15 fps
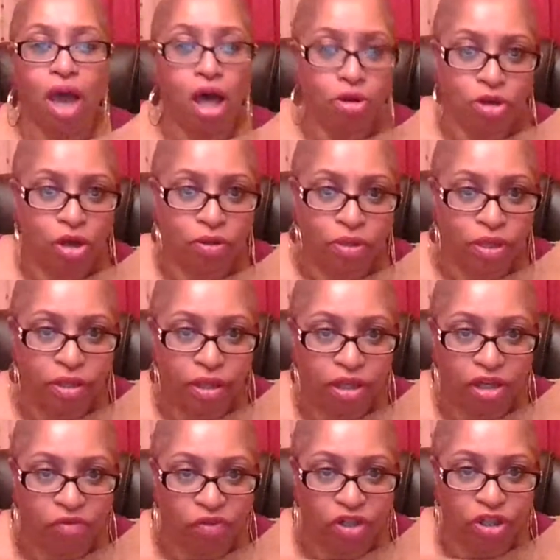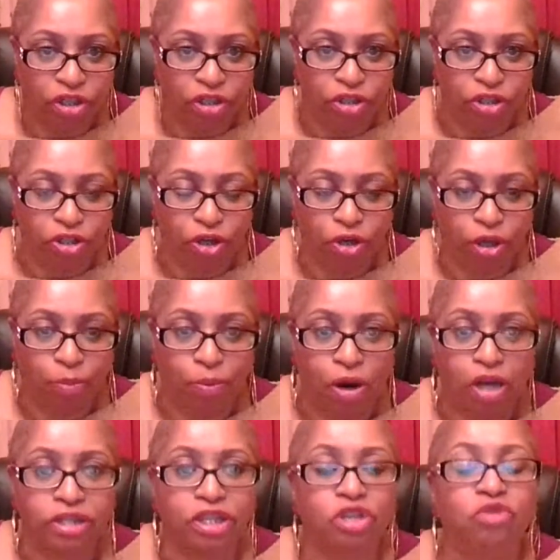all know that the different turkey
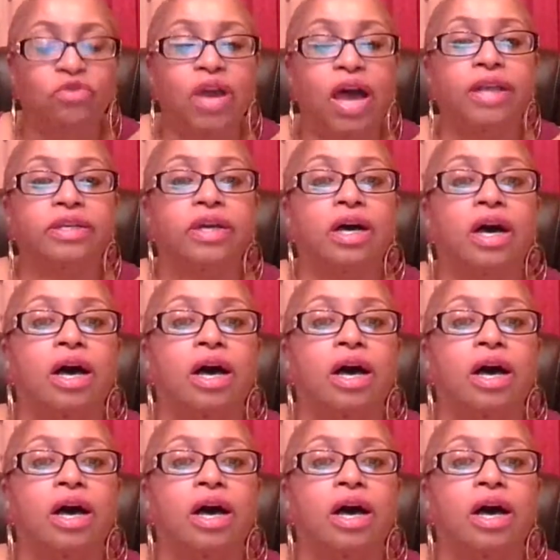parts, and you've got